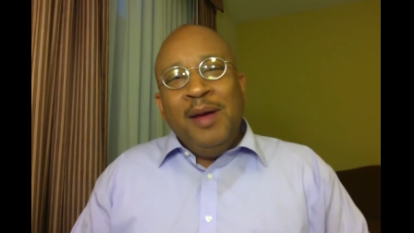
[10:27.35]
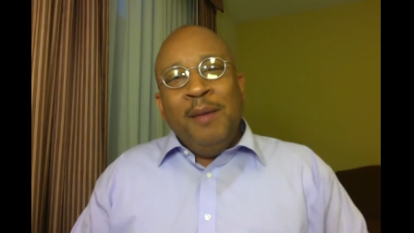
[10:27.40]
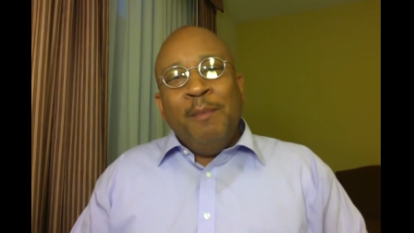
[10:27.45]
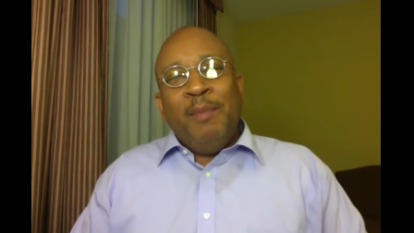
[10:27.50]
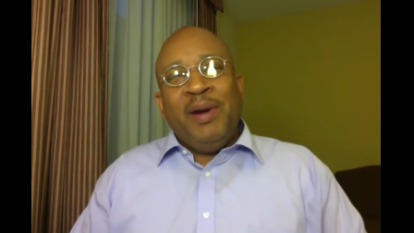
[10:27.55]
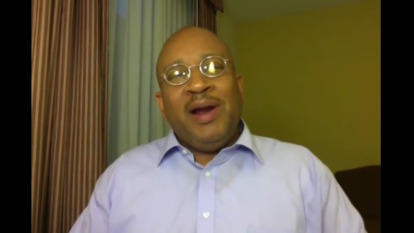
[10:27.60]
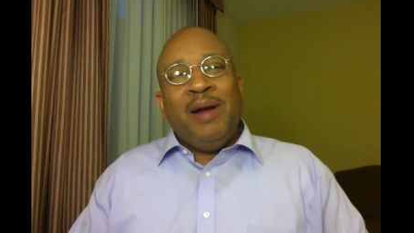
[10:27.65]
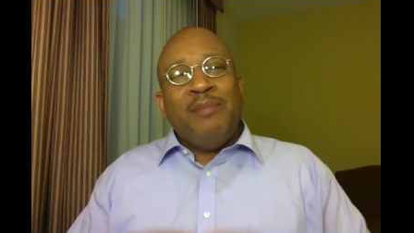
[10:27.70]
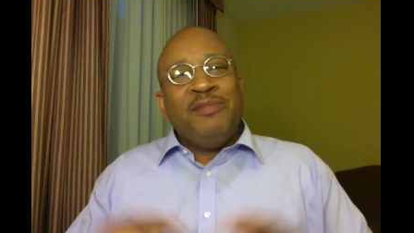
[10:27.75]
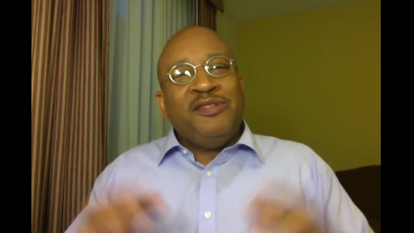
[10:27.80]

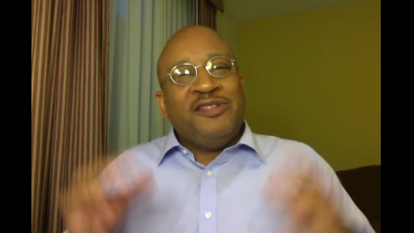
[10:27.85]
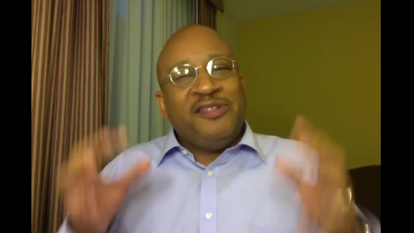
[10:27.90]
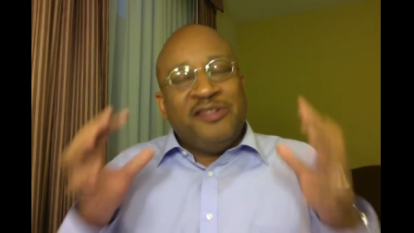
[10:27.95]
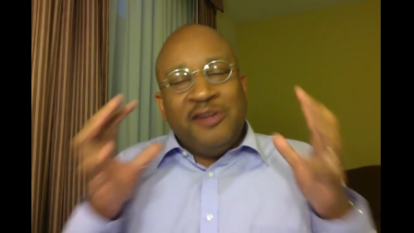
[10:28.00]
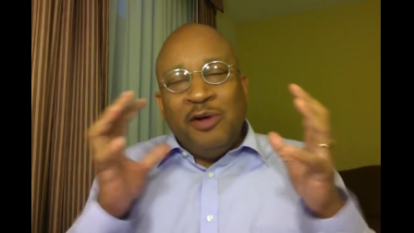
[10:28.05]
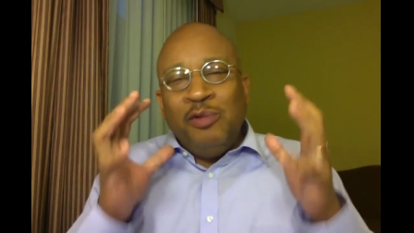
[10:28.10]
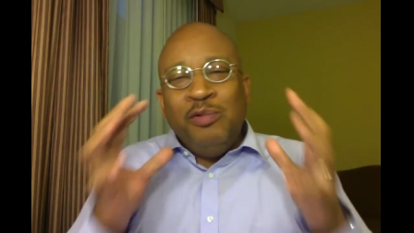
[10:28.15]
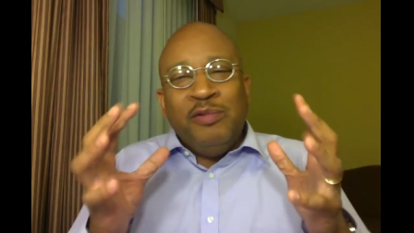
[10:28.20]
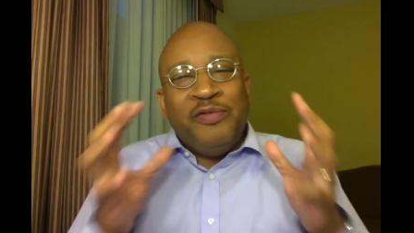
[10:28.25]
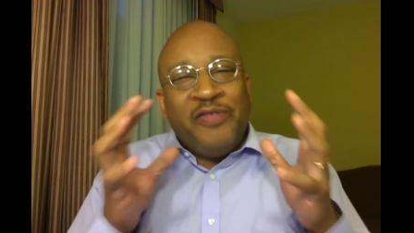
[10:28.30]
But I'm
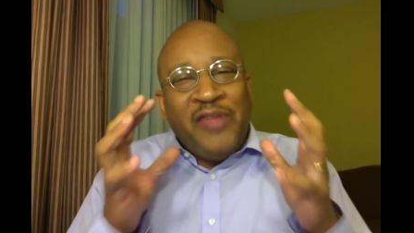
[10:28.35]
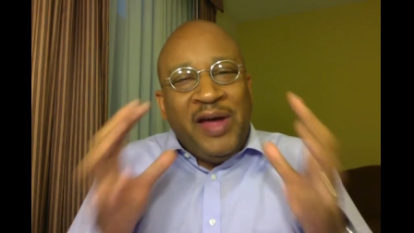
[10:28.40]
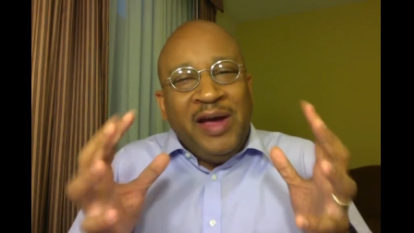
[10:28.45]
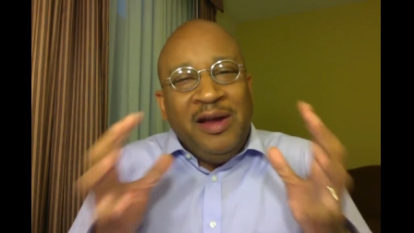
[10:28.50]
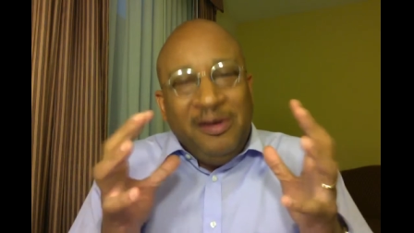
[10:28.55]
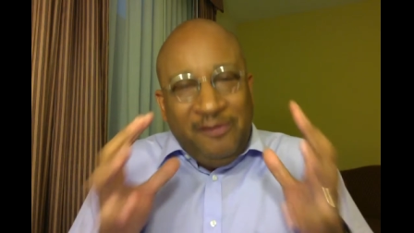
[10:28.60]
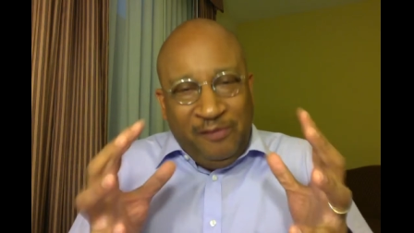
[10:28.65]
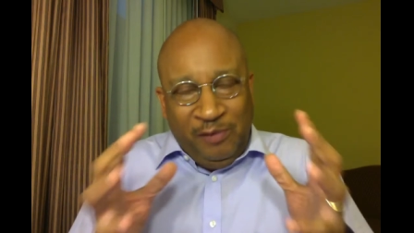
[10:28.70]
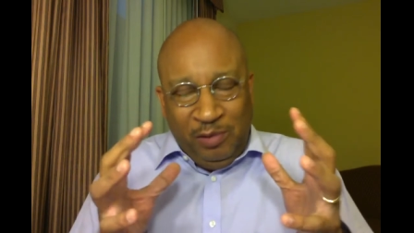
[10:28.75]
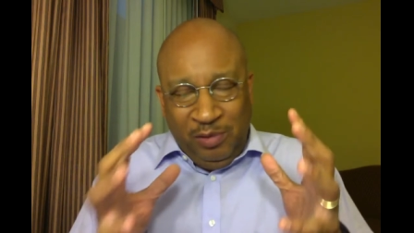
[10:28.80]
so
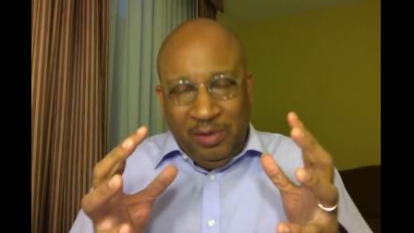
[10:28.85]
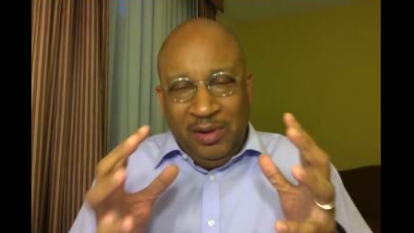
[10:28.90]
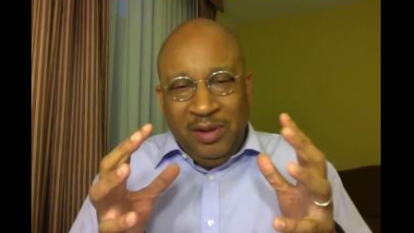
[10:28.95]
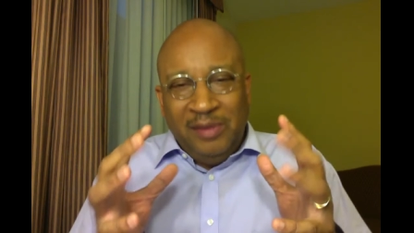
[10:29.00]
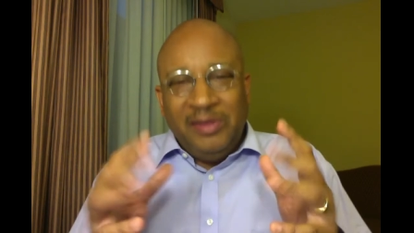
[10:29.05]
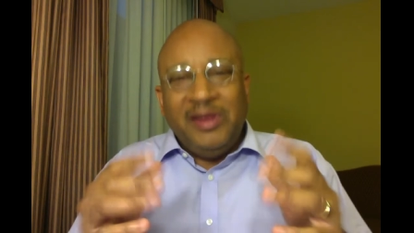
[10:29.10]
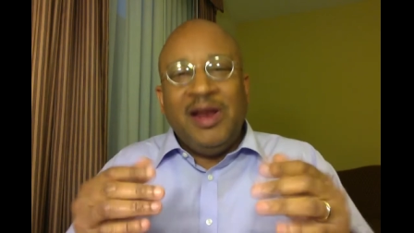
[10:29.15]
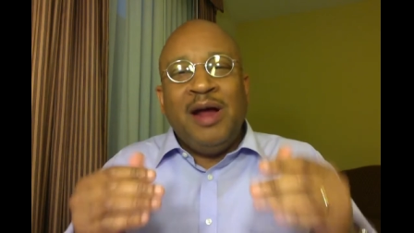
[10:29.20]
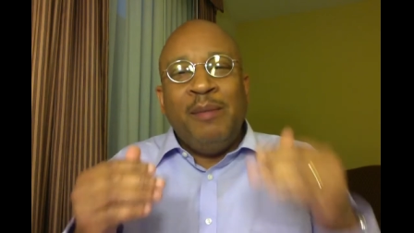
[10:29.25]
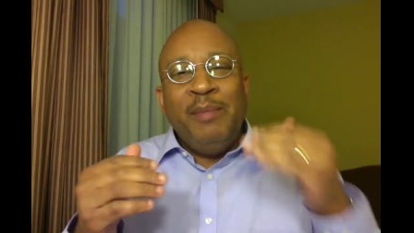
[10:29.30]
thankful
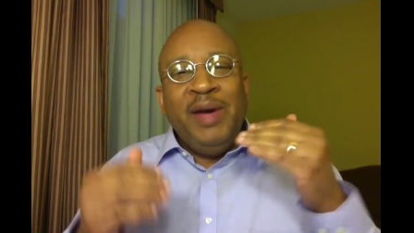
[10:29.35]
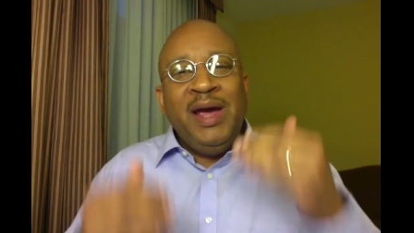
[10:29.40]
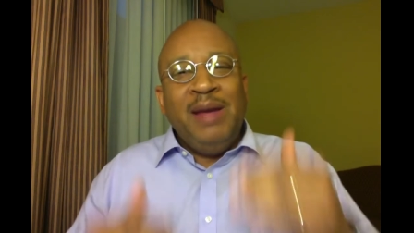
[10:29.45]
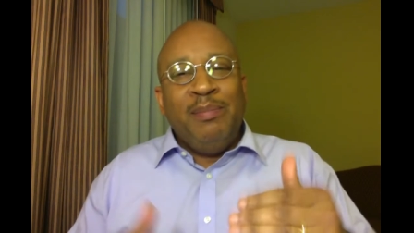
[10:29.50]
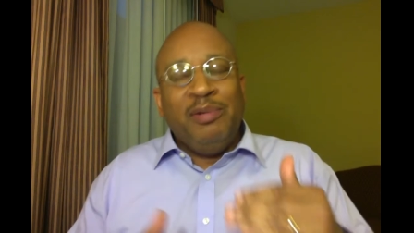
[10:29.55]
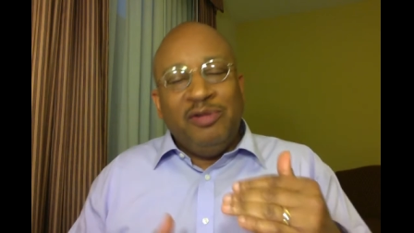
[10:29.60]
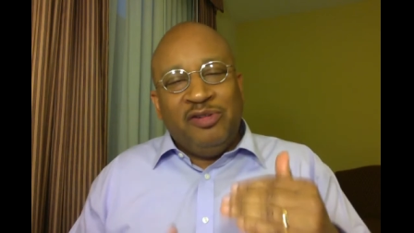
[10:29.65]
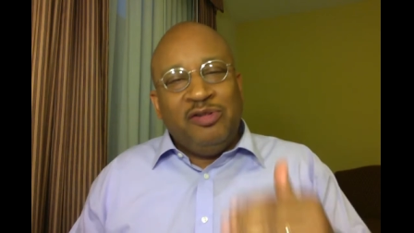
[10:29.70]
that I'm able